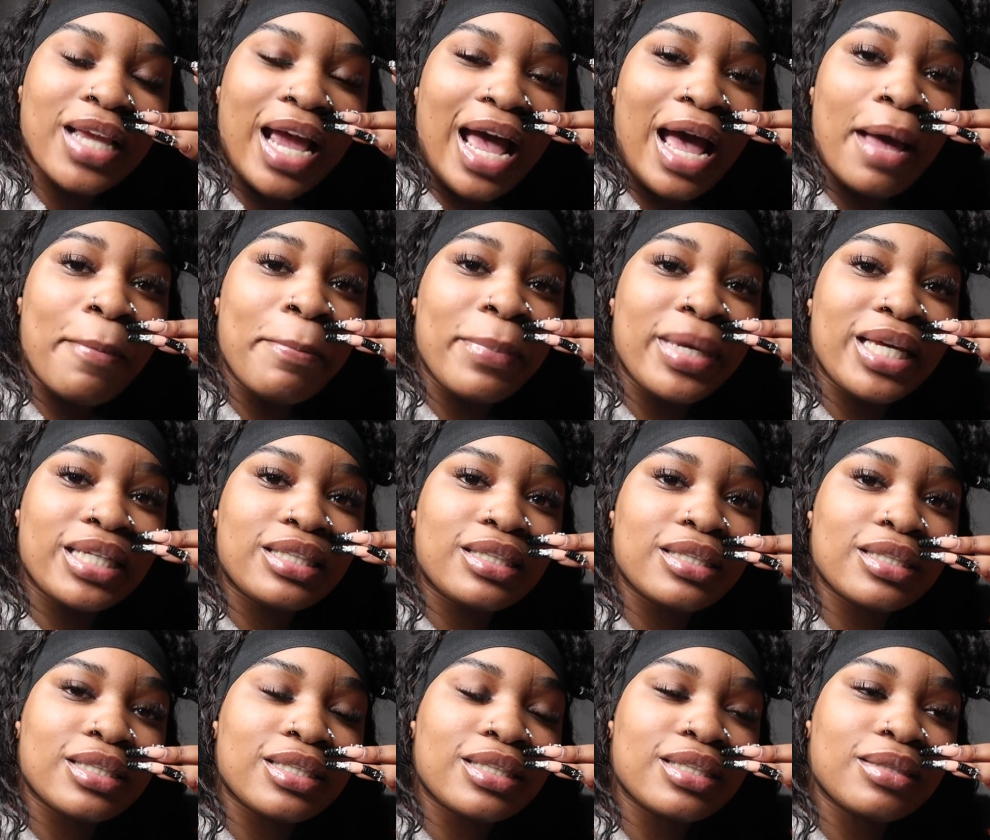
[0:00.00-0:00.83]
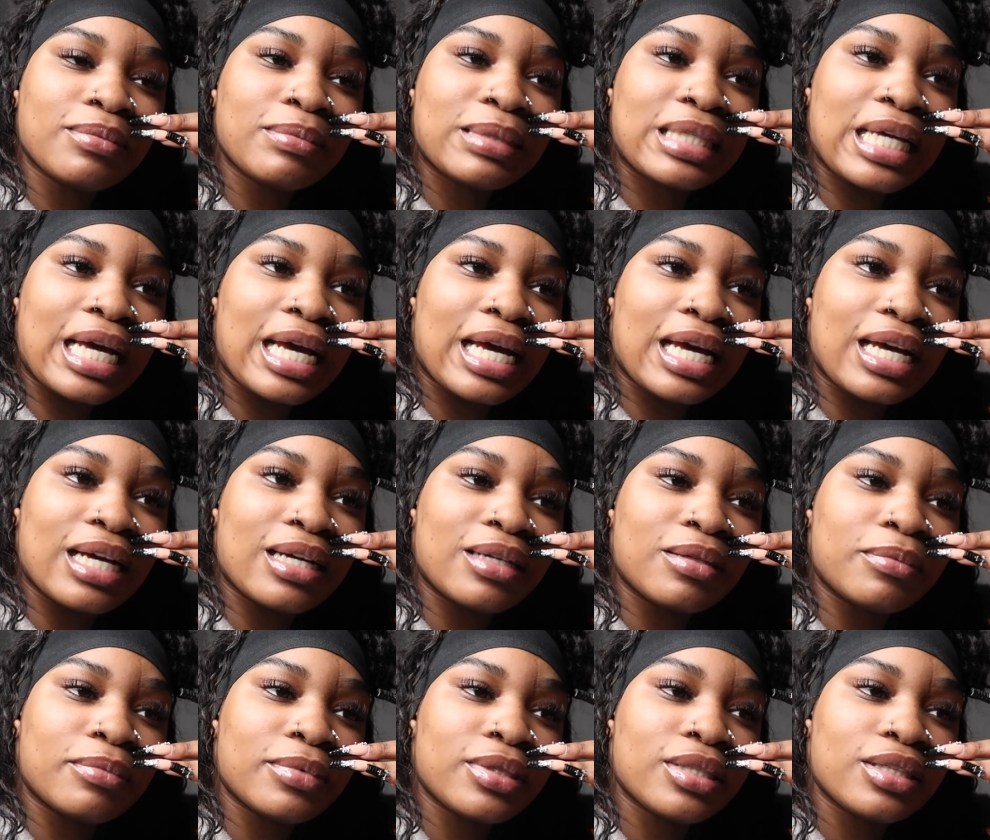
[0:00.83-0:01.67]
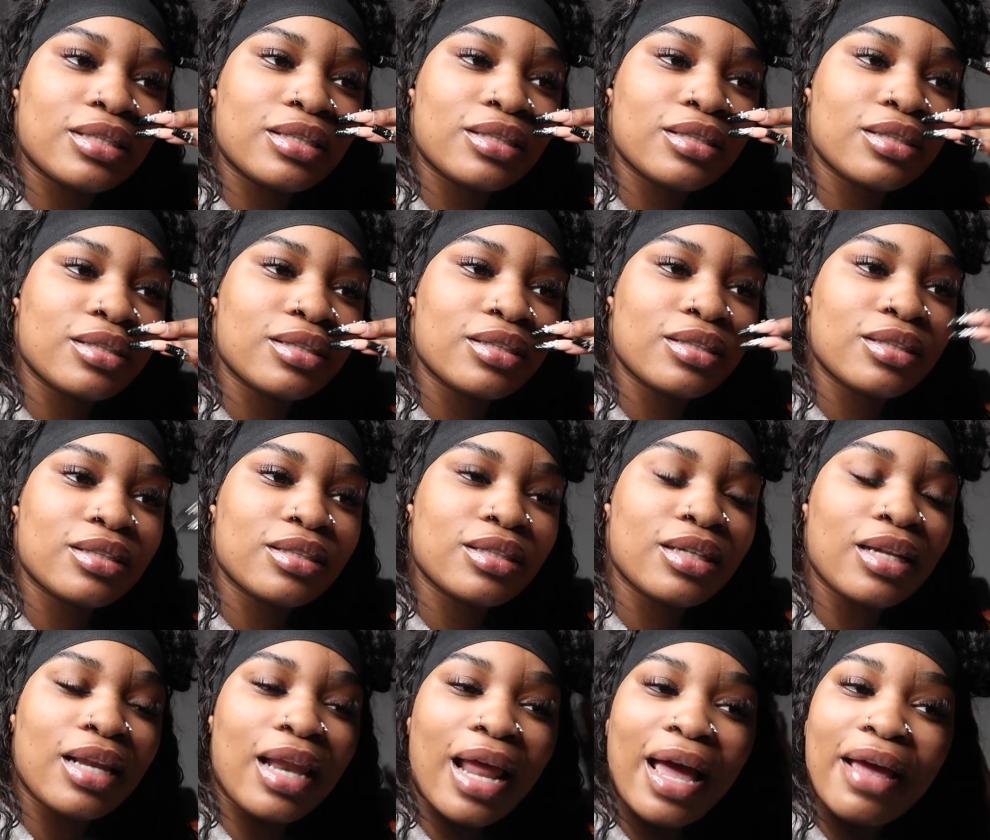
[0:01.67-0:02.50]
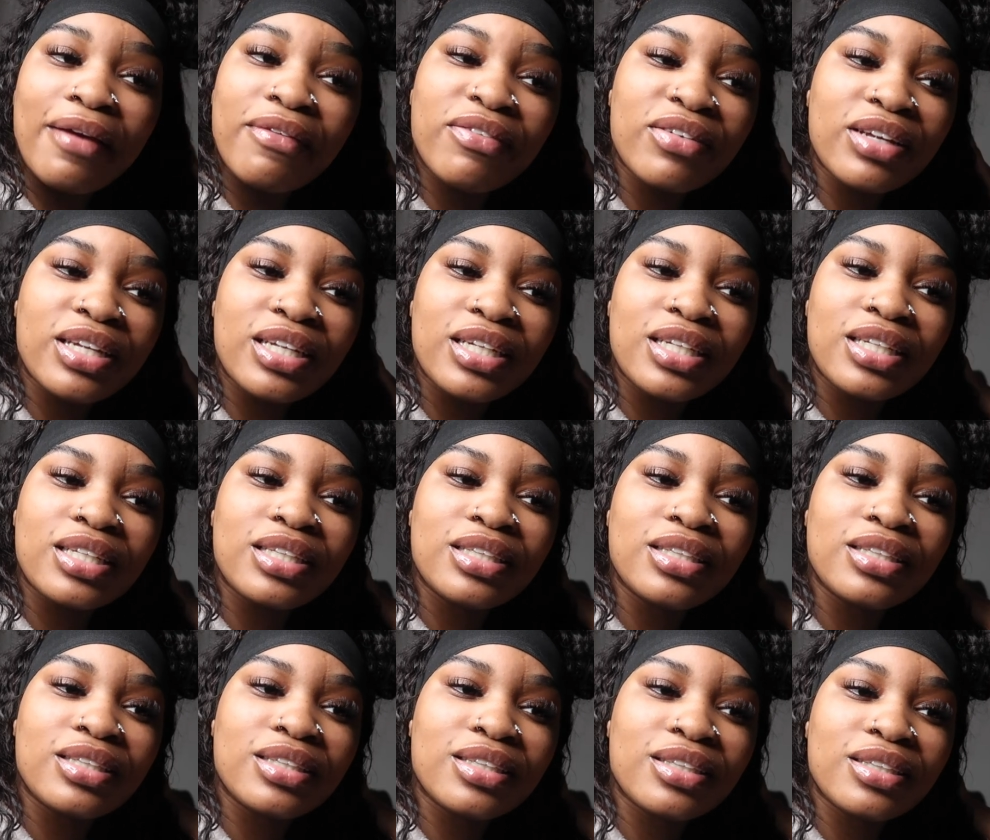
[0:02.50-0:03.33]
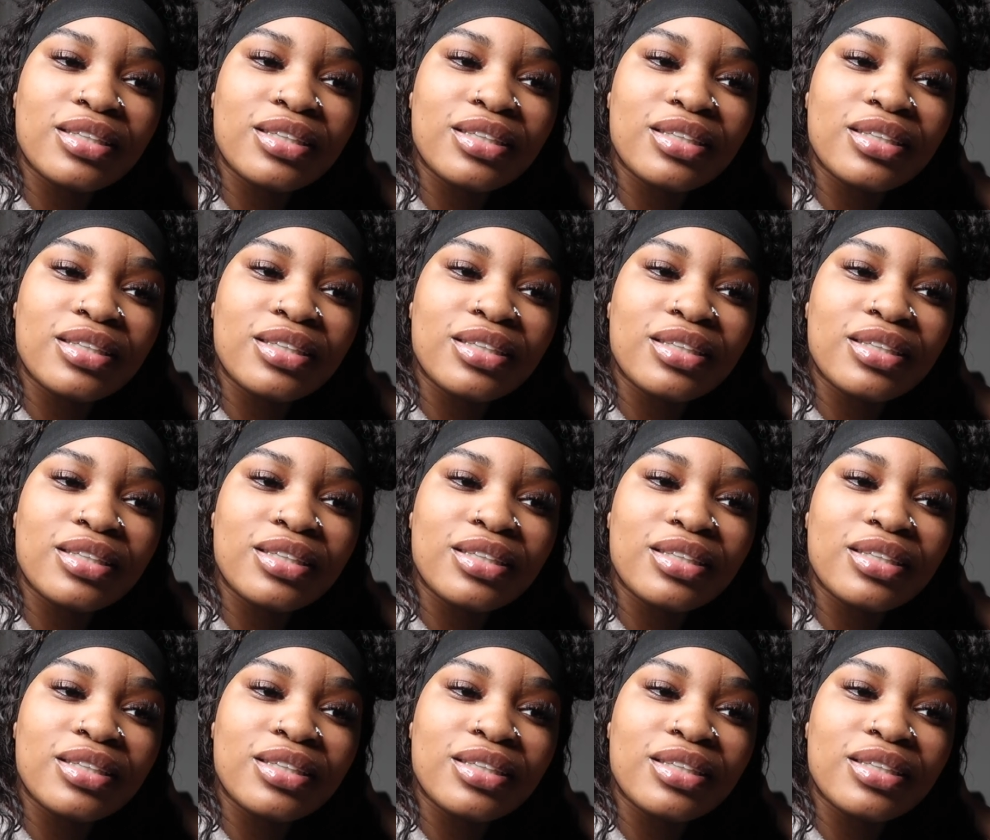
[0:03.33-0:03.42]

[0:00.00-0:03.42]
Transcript: i miss it sometimes life is